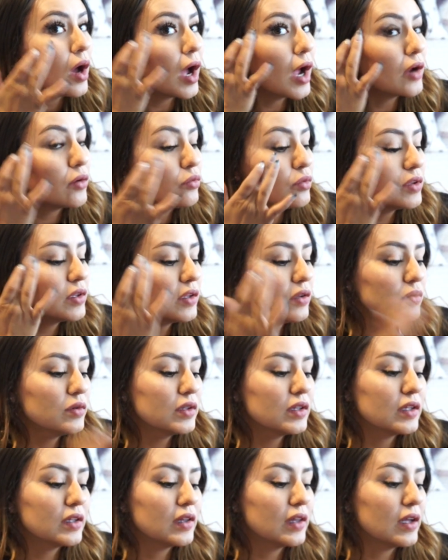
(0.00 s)
I really
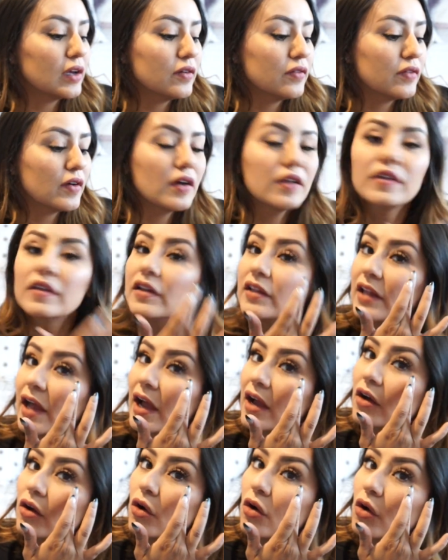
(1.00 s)
really love the
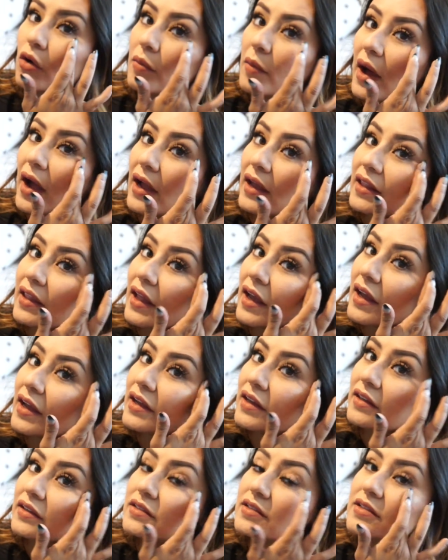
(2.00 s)
Lancôme
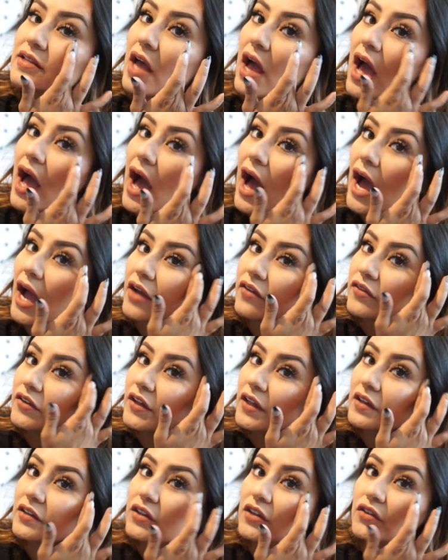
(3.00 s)
highlights. I feel
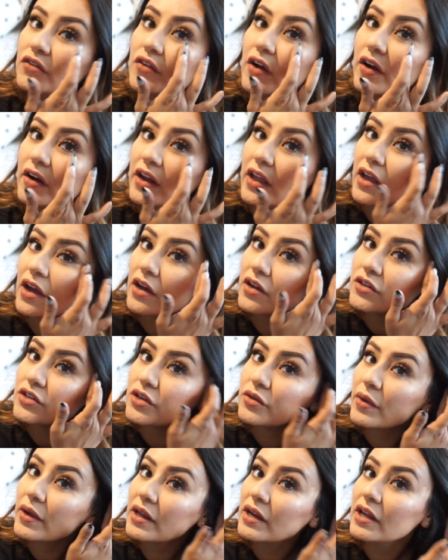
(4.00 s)
like they're very
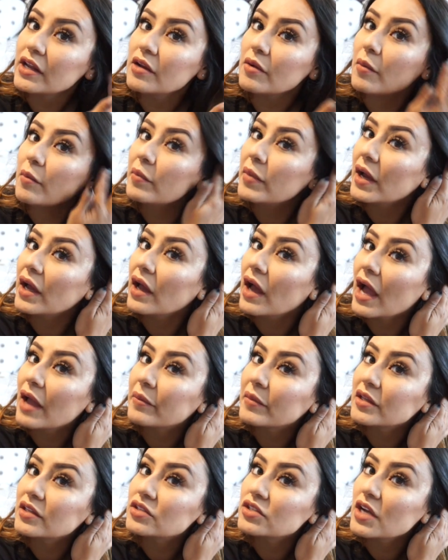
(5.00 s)
underrated, but I
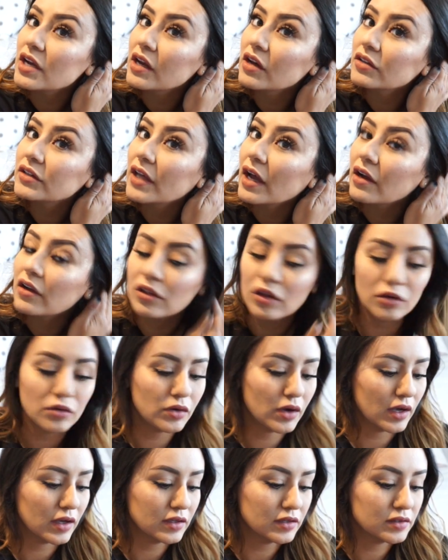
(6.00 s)
mean, check out that glow,
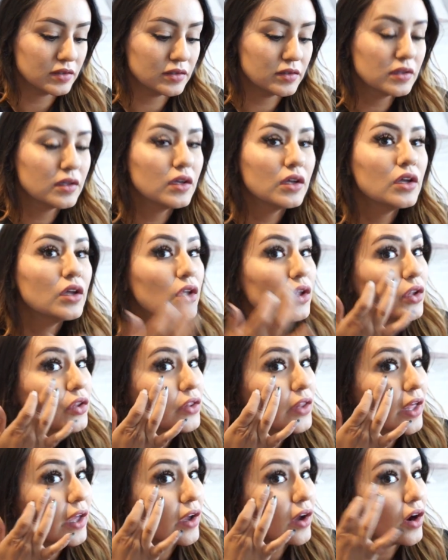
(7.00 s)
guys.
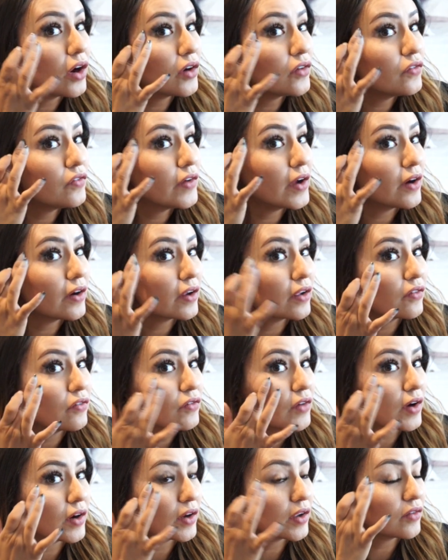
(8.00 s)
They are very
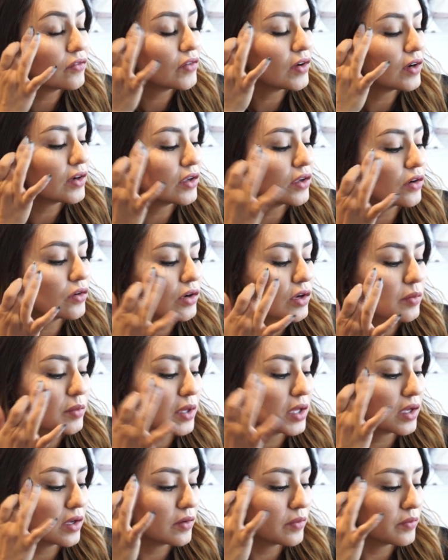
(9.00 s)
very very
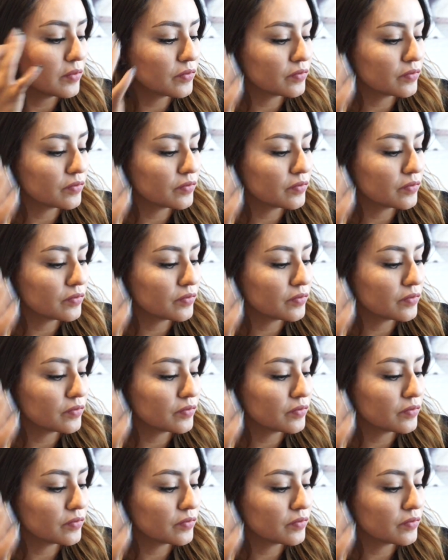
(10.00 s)
creamy.